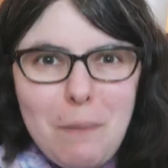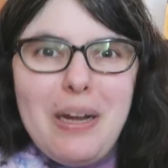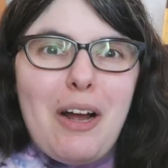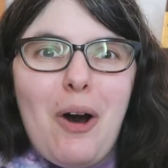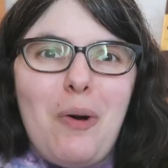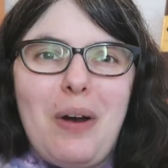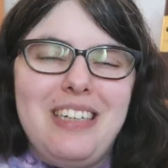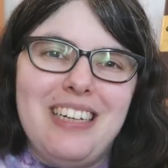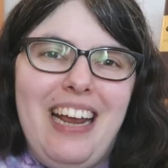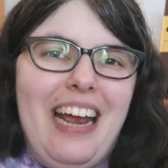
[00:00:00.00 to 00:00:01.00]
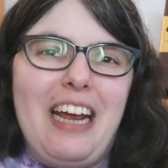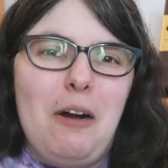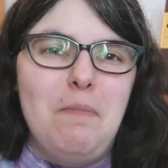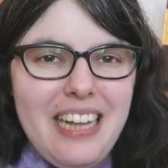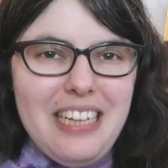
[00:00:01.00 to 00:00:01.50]
big ol' wedge of
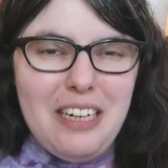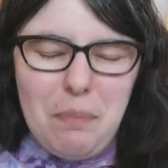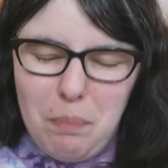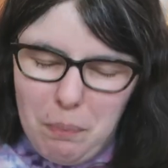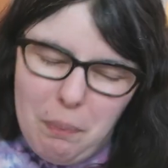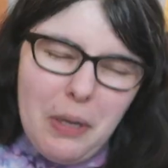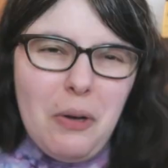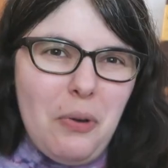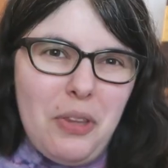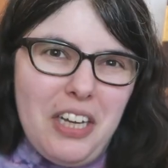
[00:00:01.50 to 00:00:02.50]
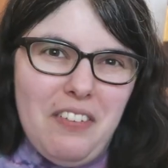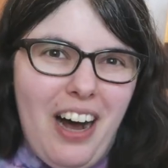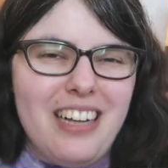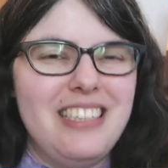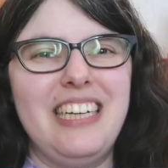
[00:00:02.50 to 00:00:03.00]
cake and then a big ol' thing of
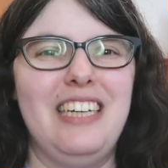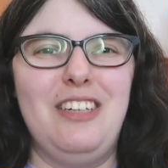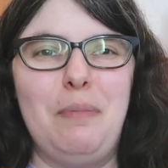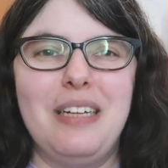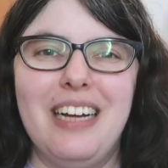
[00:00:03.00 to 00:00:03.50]
hot tea and you'd be